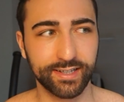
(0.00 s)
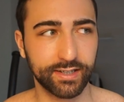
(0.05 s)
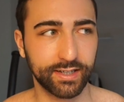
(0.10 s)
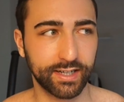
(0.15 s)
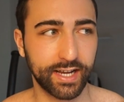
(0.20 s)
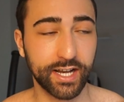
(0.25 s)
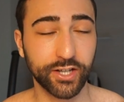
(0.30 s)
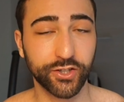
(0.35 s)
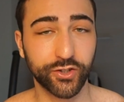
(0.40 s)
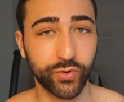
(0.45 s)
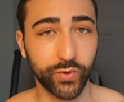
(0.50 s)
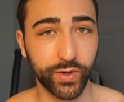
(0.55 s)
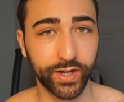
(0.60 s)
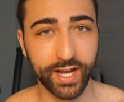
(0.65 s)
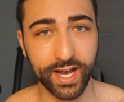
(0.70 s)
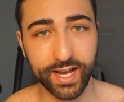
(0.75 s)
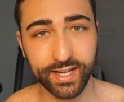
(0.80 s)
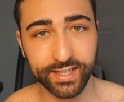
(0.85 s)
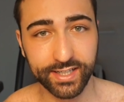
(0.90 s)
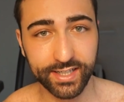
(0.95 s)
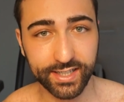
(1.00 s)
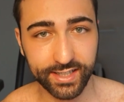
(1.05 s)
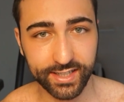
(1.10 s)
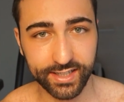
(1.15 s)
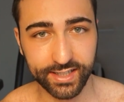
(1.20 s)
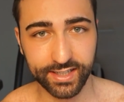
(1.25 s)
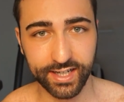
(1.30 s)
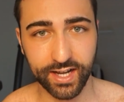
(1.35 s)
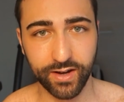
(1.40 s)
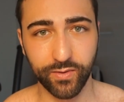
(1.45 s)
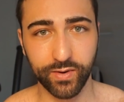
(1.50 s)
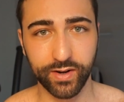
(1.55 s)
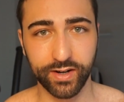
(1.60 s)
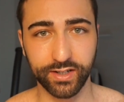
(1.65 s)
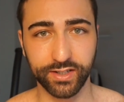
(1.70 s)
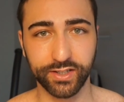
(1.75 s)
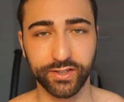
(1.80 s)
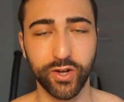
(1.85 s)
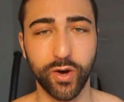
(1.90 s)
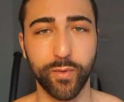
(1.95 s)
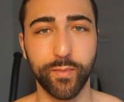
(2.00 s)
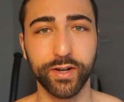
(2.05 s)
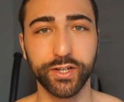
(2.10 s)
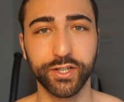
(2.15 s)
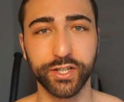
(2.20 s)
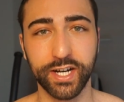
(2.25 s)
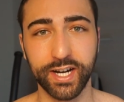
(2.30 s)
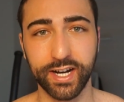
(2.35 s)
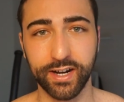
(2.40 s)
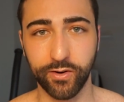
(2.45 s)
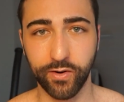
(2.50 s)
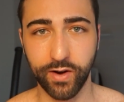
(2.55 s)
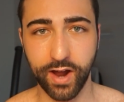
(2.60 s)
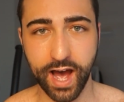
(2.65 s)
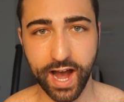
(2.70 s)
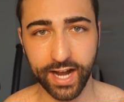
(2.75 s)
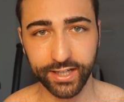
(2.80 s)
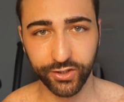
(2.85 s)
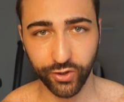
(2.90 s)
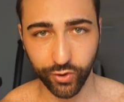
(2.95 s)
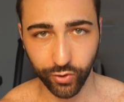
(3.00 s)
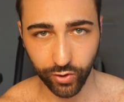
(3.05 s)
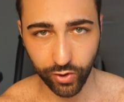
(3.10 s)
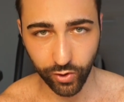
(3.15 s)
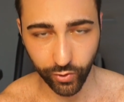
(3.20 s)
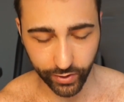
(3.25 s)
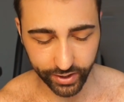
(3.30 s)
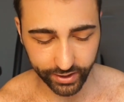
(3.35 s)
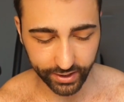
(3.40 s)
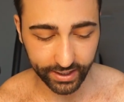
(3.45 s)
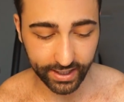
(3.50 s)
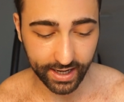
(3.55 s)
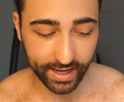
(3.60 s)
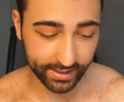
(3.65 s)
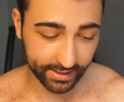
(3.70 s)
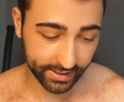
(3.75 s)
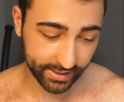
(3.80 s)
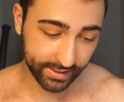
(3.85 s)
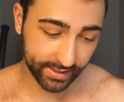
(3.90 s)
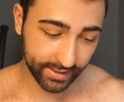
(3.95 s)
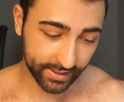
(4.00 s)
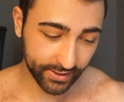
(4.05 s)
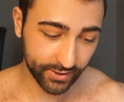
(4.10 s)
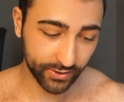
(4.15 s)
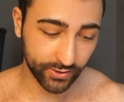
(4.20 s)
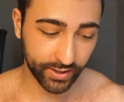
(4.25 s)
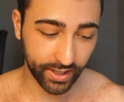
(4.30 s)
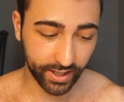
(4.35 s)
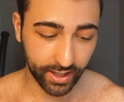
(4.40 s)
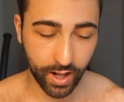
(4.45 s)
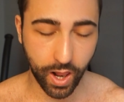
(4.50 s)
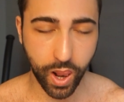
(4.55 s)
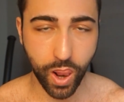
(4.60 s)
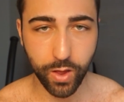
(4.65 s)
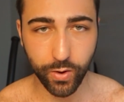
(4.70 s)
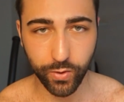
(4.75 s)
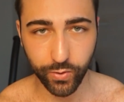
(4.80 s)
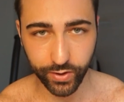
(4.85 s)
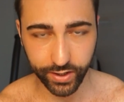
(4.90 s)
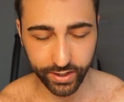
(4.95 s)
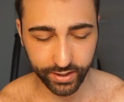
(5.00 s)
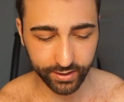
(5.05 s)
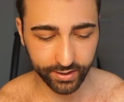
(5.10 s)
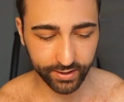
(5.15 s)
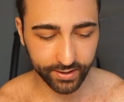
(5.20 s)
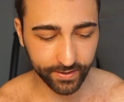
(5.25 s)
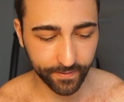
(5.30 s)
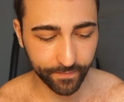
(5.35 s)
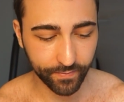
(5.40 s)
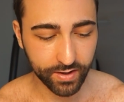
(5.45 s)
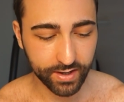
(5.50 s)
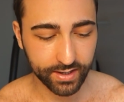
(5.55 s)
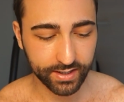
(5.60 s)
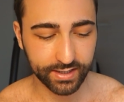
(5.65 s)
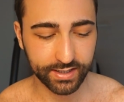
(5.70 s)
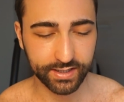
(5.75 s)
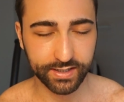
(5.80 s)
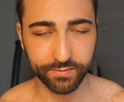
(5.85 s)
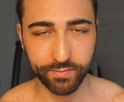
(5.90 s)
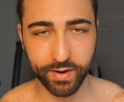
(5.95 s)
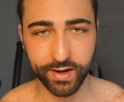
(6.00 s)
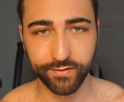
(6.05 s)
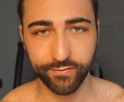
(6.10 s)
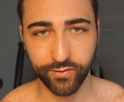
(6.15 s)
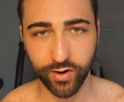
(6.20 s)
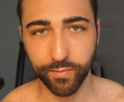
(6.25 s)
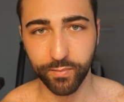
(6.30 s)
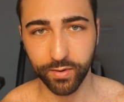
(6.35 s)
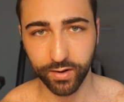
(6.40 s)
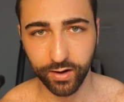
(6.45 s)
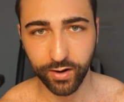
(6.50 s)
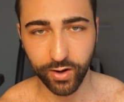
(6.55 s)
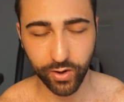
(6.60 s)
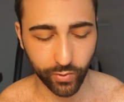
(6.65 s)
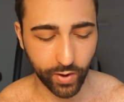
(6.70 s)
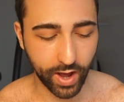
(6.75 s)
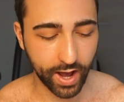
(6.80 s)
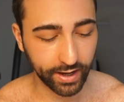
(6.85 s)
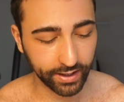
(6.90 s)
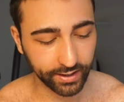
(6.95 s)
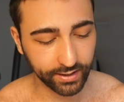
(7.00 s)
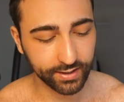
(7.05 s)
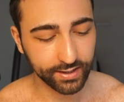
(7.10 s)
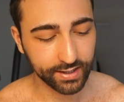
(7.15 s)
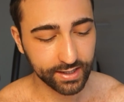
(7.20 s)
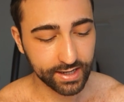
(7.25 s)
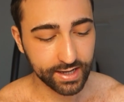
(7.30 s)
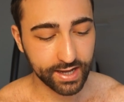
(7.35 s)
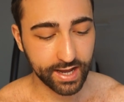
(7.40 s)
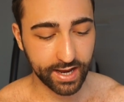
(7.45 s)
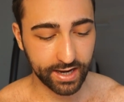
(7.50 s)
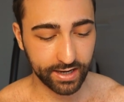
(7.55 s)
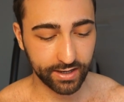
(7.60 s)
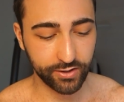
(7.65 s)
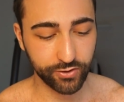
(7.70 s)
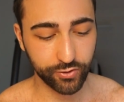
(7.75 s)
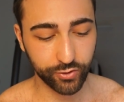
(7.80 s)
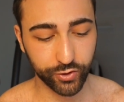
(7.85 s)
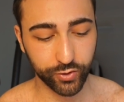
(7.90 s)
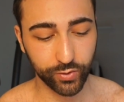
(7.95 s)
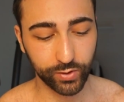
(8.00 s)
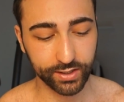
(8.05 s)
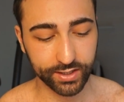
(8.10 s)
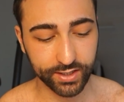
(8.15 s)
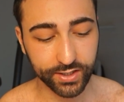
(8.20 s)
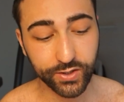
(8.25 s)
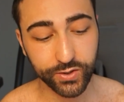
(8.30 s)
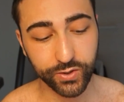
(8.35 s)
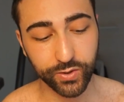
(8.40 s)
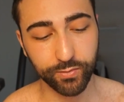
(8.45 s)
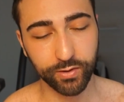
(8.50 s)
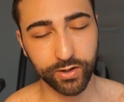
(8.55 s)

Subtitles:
gastric acids in our stomach are hydrochloric acid, so the chloride is made from chloride, and you should assume